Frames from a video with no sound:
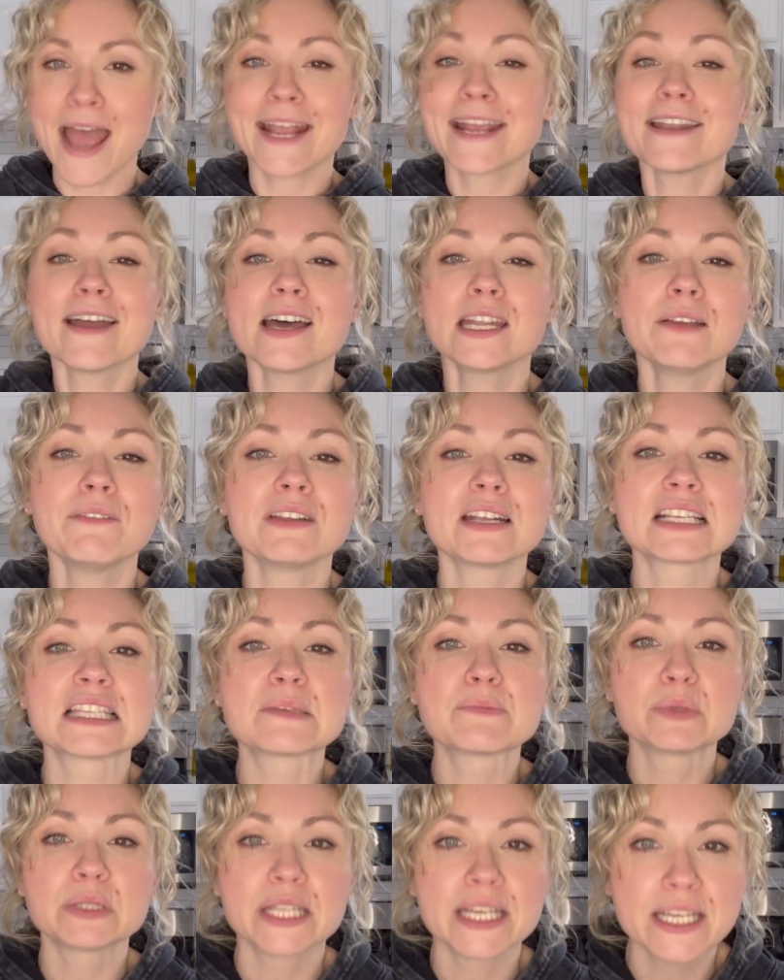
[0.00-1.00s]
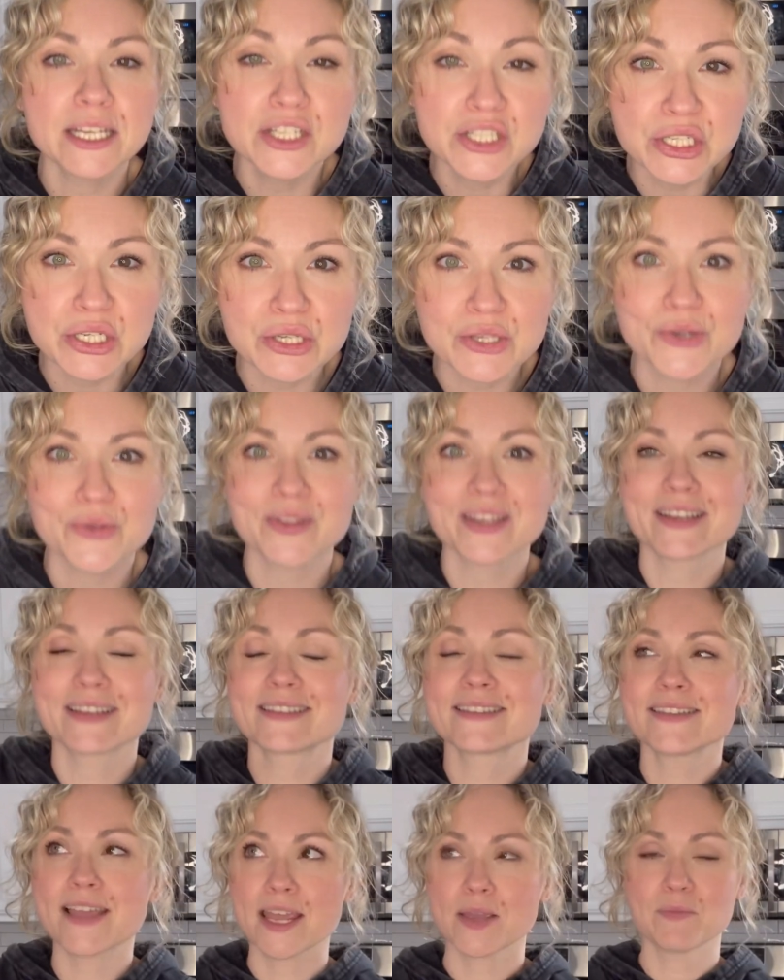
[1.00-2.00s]
I cannot even explain to you the
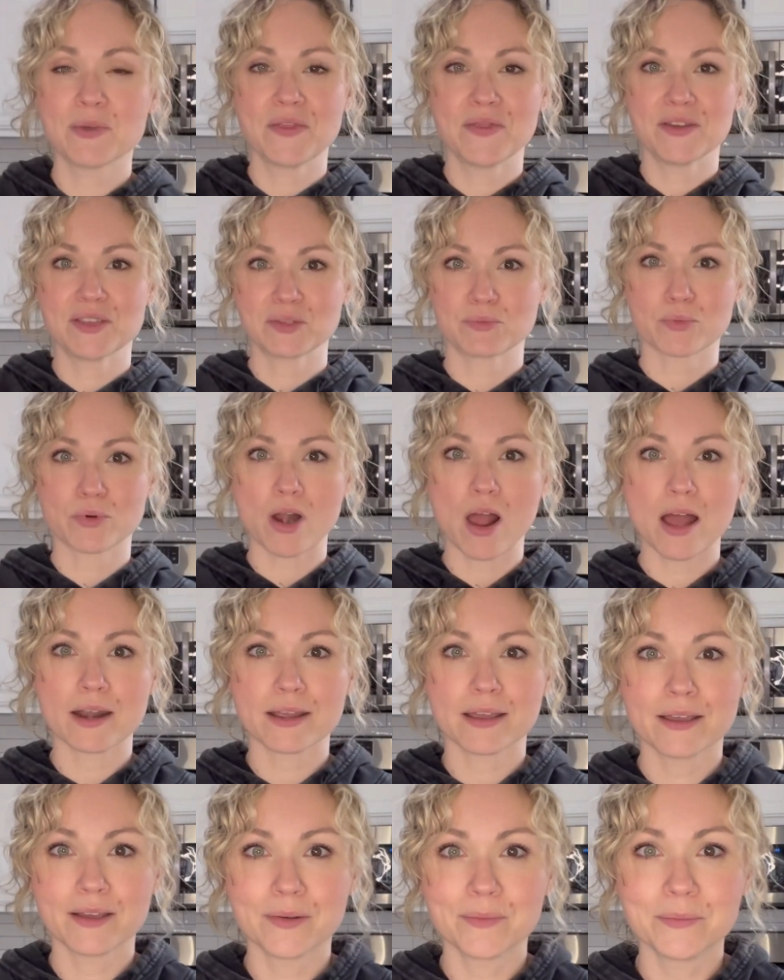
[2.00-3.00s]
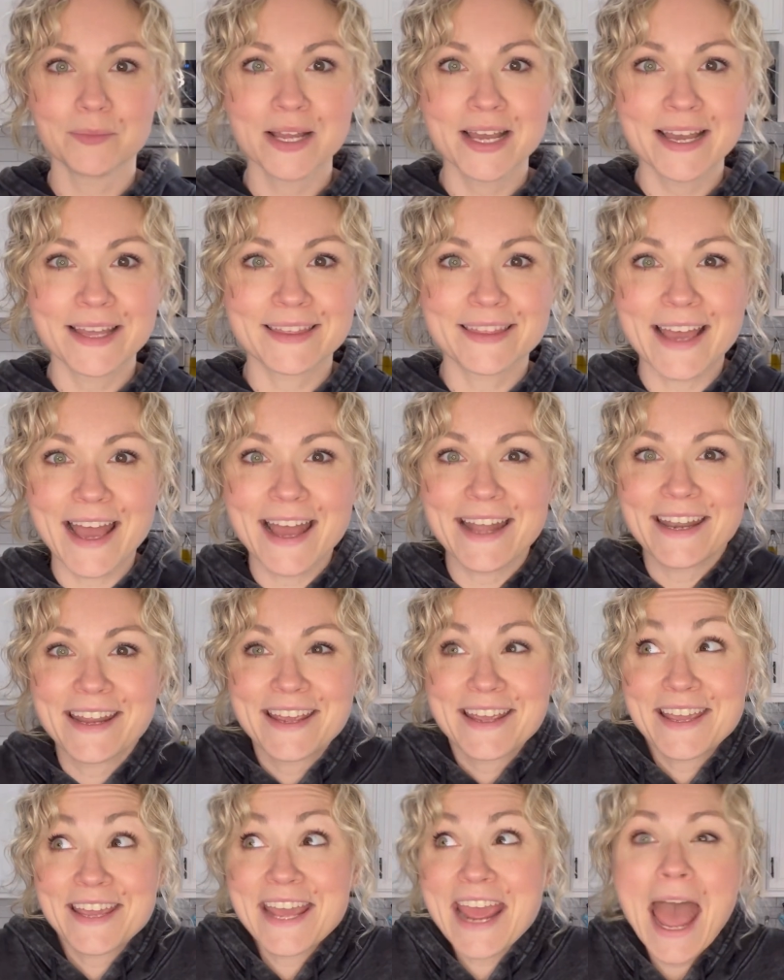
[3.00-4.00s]
excitement this brought him that
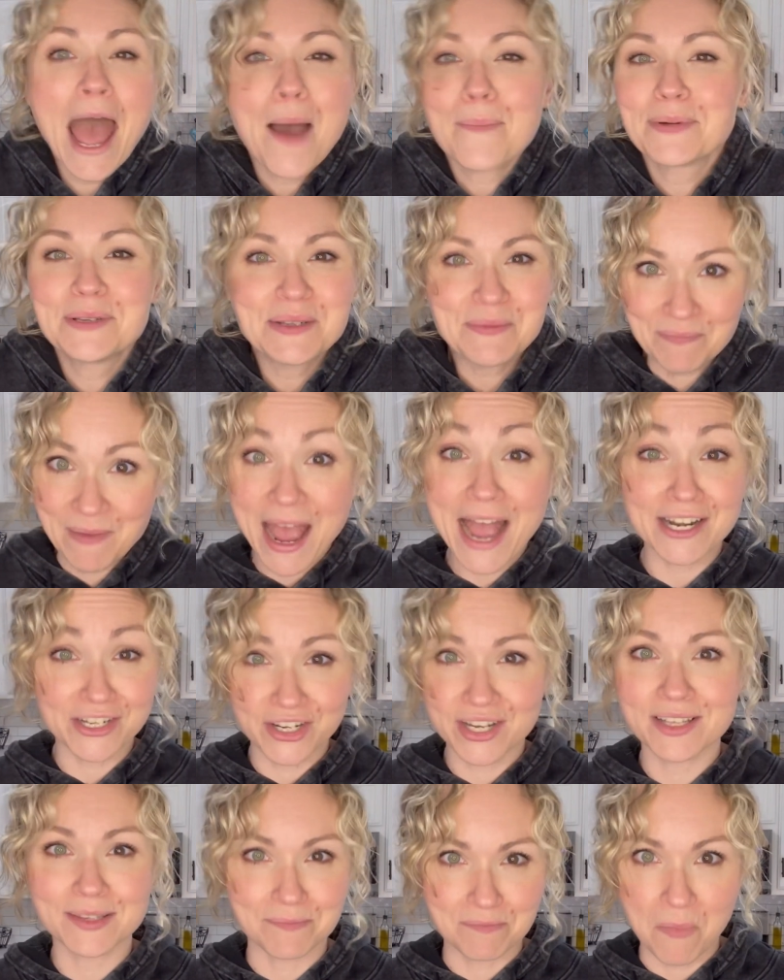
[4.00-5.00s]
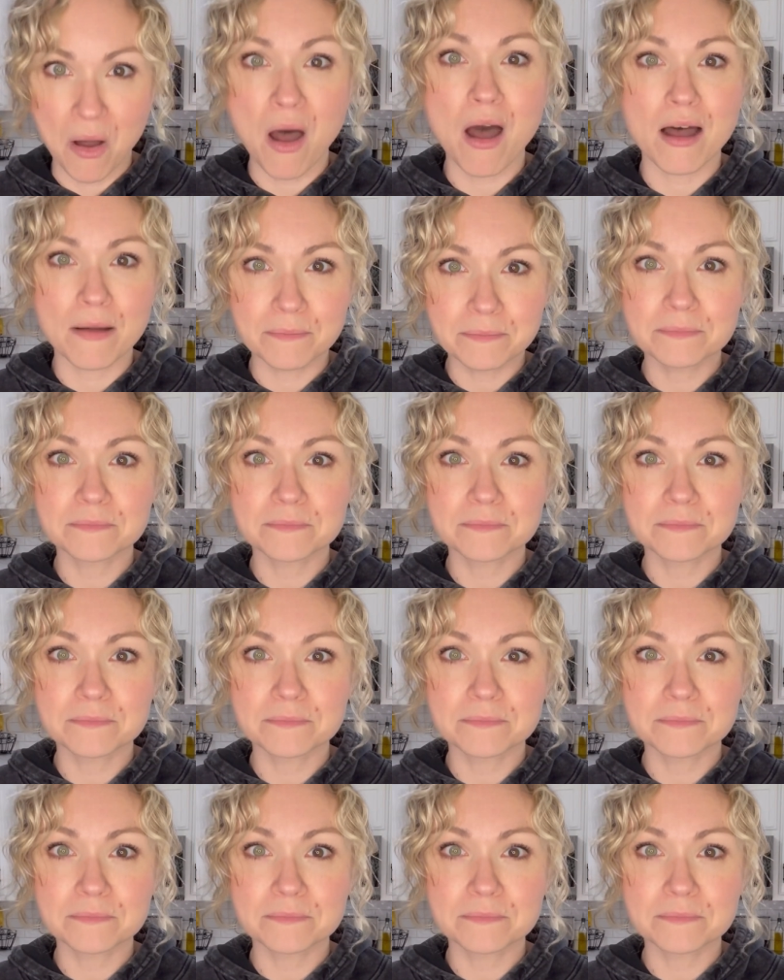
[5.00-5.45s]
he happened to match his mom.